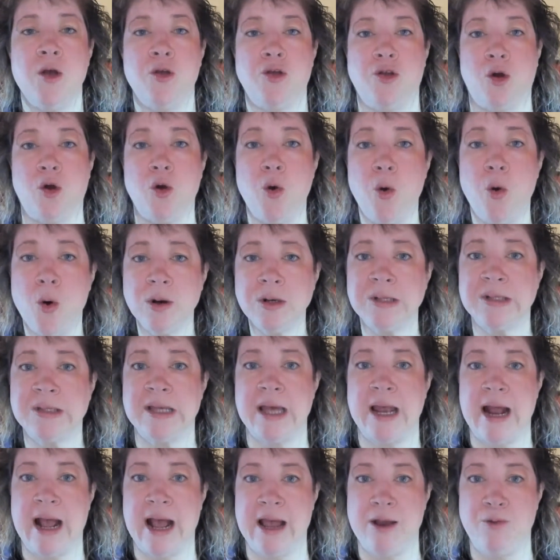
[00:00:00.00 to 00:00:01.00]
The course
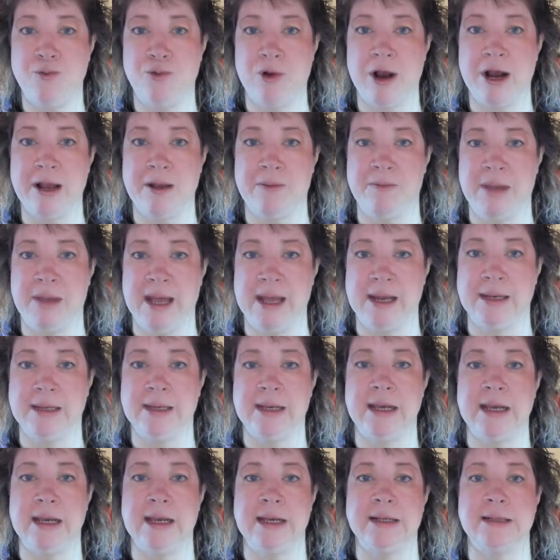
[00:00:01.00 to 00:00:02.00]
that I recommend
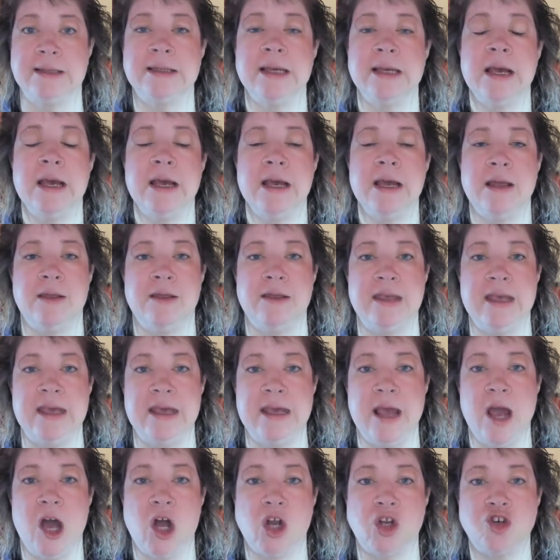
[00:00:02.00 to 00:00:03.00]
is
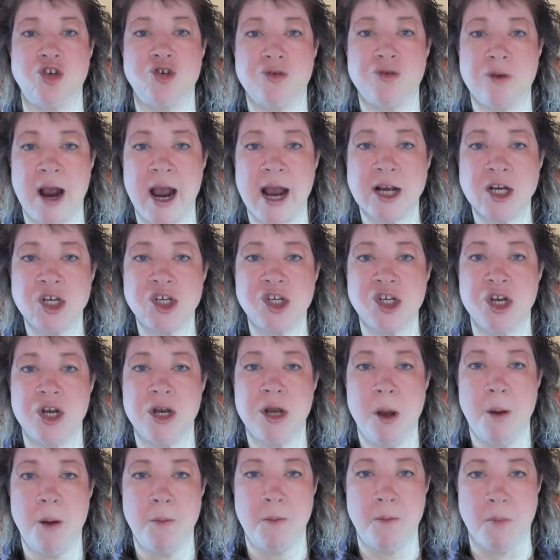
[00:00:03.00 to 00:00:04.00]
the
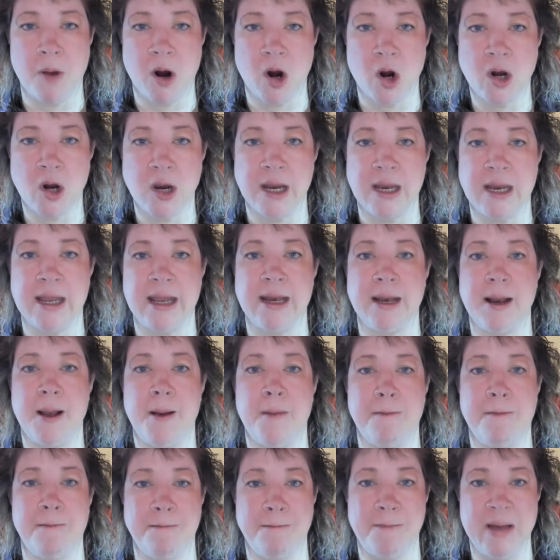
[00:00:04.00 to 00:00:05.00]
Attraction Marketing
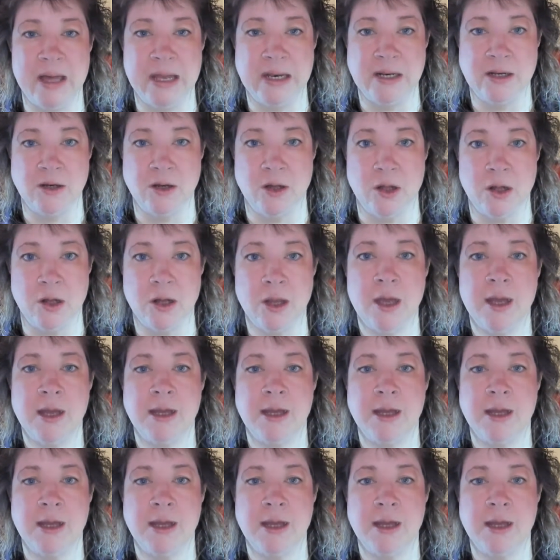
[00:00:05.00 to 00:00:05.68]
Bundle,